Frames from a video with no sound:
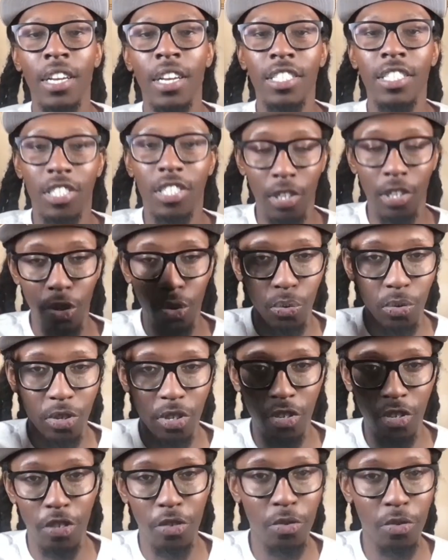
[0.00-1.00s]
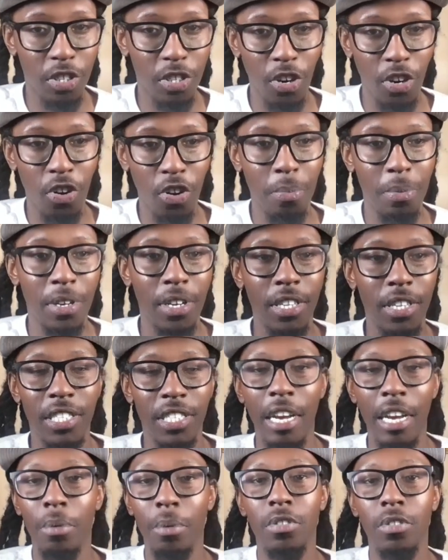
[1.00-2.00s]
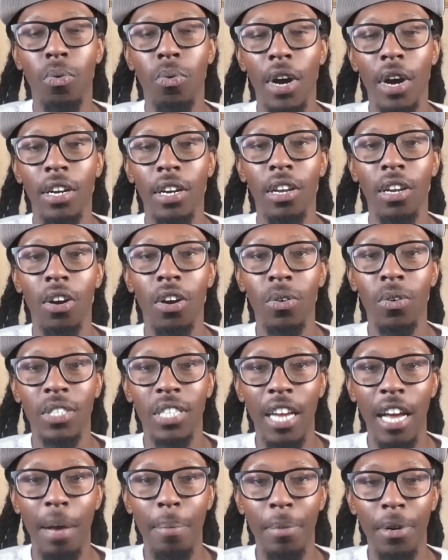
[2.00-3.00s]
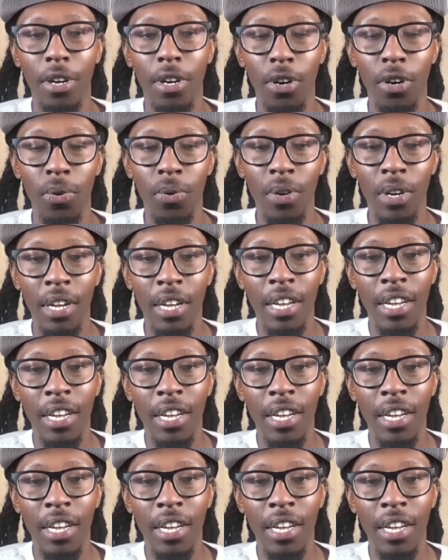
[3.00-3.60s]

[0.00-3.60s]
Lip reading: salute to you, sir, because that was quite a long time ago.